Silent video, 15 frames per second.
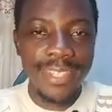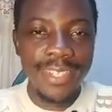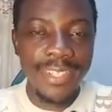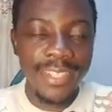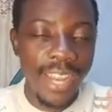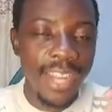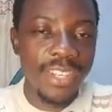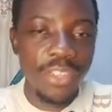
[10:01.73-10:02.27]

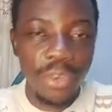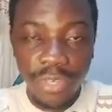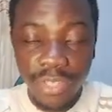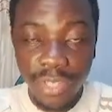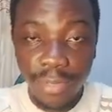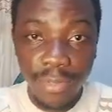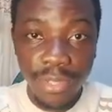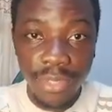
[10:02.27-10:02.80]
DAT concept.
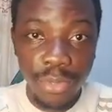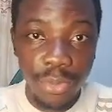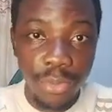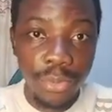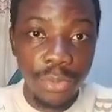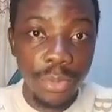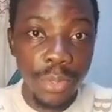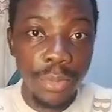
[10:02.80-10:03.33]
So
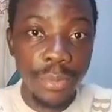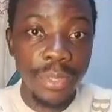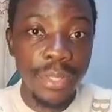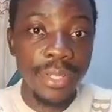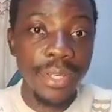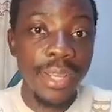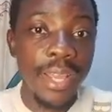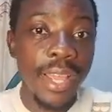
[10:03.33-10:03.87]
we will
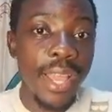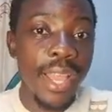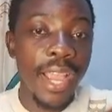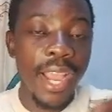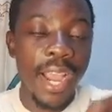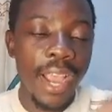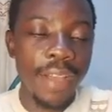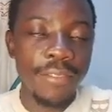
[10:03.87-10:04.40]

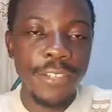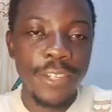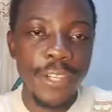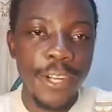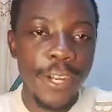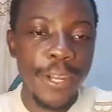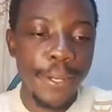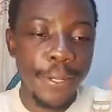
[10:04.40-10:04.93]
cover
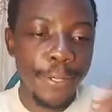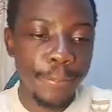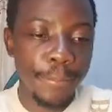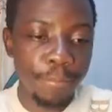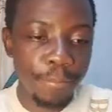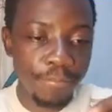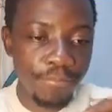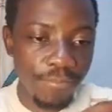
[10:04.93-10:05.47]

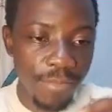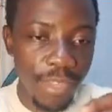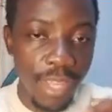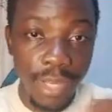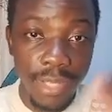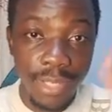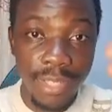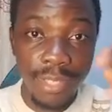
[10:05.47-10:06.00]
yeah,
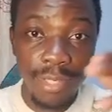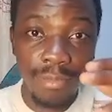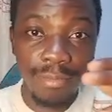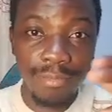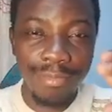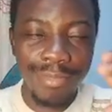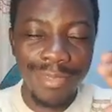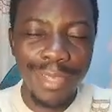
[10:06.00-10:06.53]

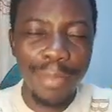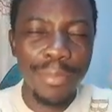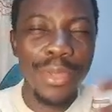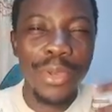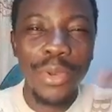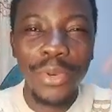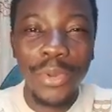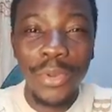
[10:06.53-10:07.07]
something
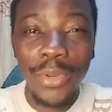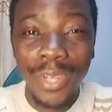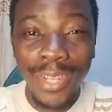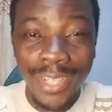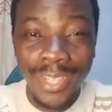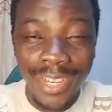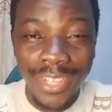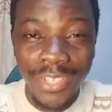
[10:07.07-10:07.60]
called
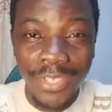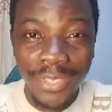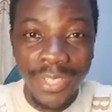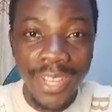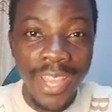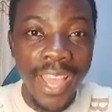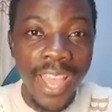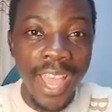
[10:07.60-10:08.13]
concatenation.
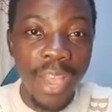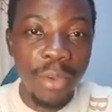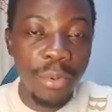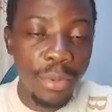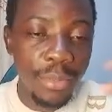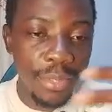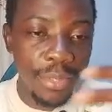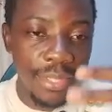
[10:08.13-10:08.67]
We
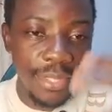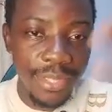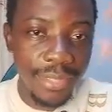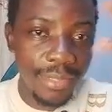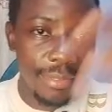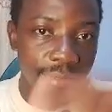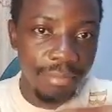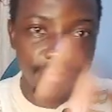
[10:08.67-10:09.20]
will
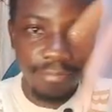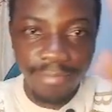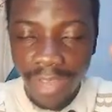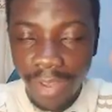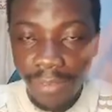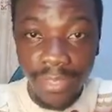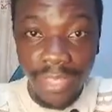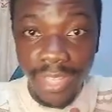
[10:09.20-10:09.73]

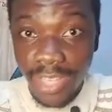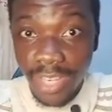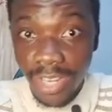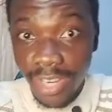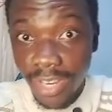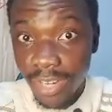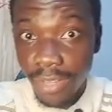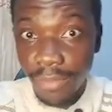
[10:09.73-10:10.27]
cover that in
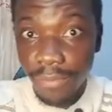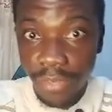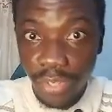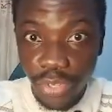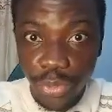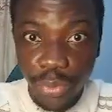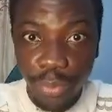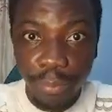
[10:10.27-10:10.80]
another
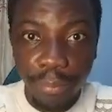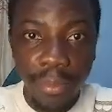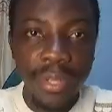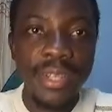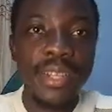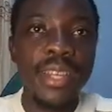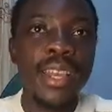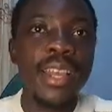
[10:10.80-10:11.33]
video. But
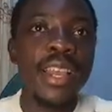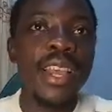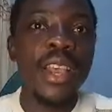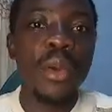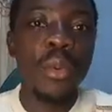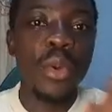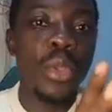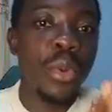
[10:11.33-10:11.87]

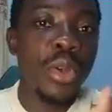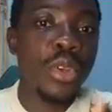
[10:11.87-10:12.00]
when you want to